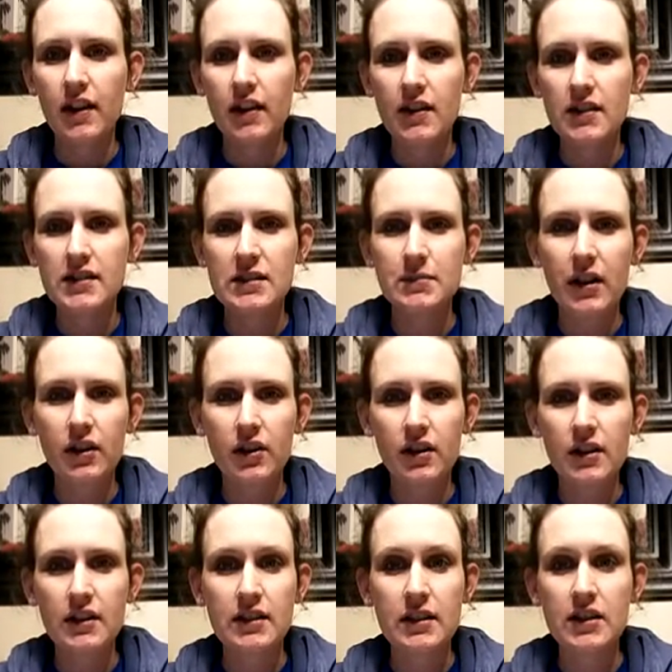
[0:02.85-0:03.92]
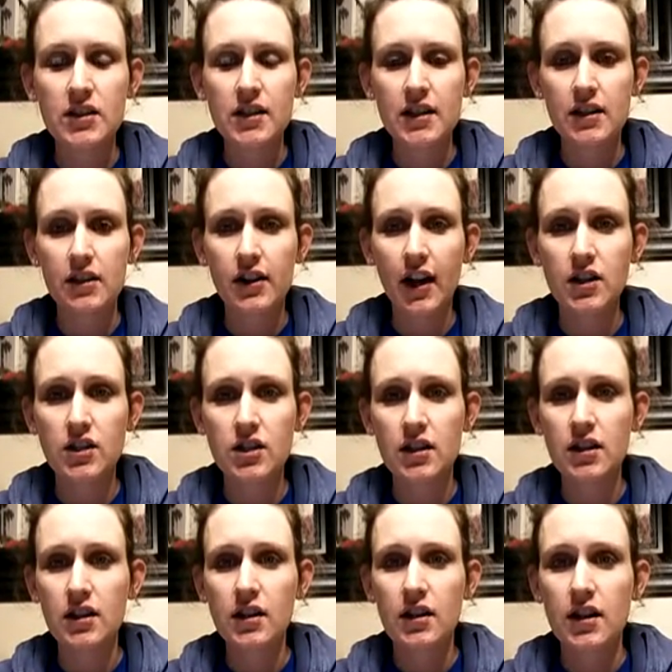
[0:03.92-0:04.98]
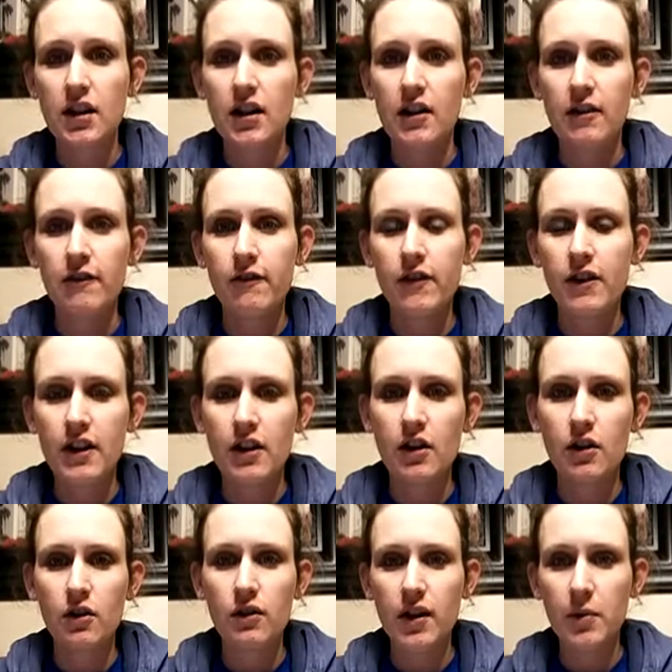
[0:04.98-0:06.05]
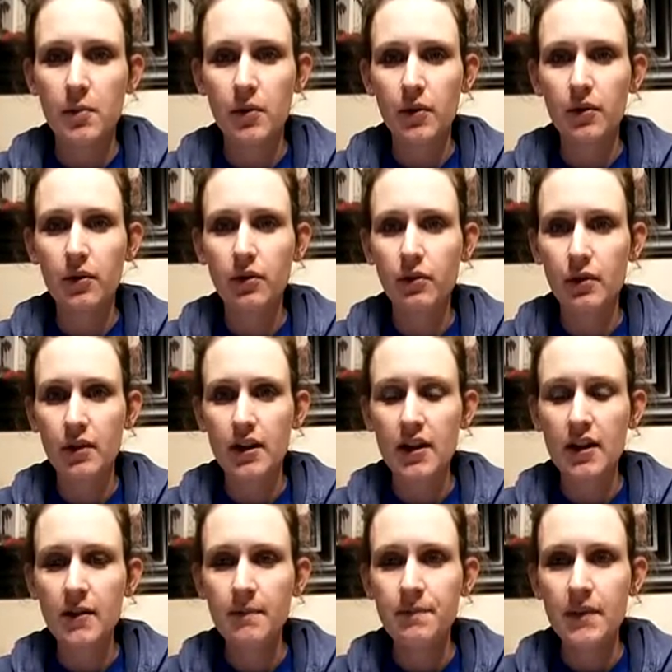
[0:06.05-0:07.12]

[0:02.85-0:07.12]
and this is my Learning Teaching Interaction video number 3.